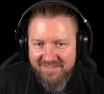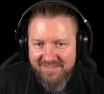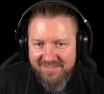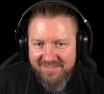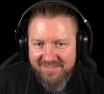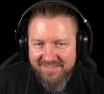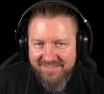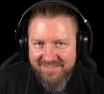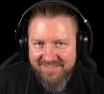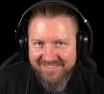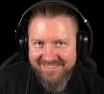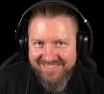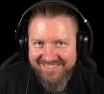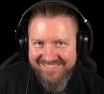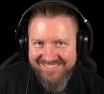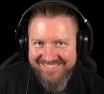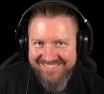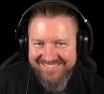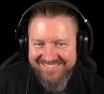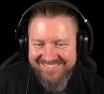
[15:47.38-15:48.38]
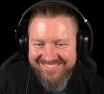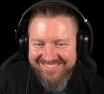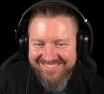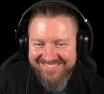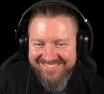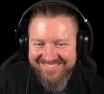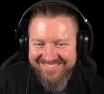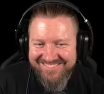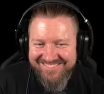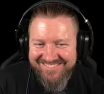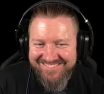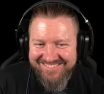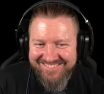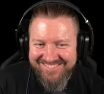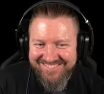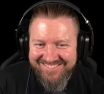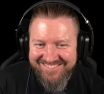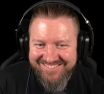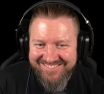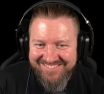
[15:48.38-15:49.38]

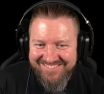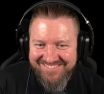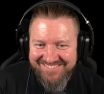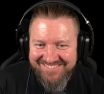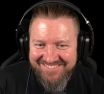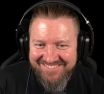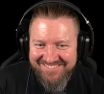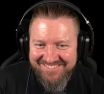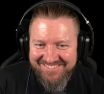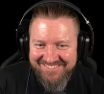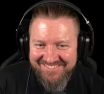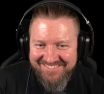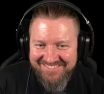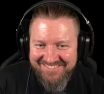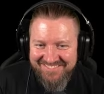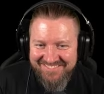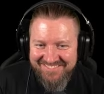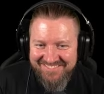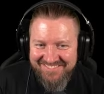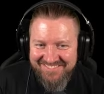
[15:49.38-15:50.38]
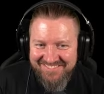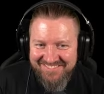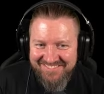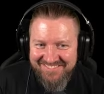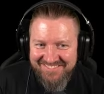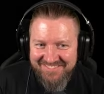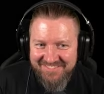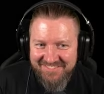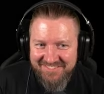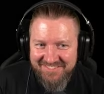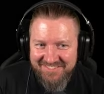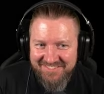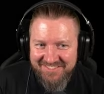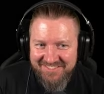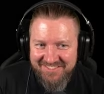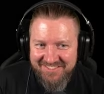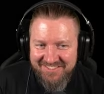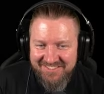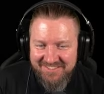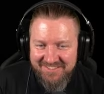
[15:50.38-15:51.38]

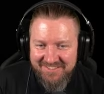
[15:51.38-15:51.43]
No one is speaking in this clip.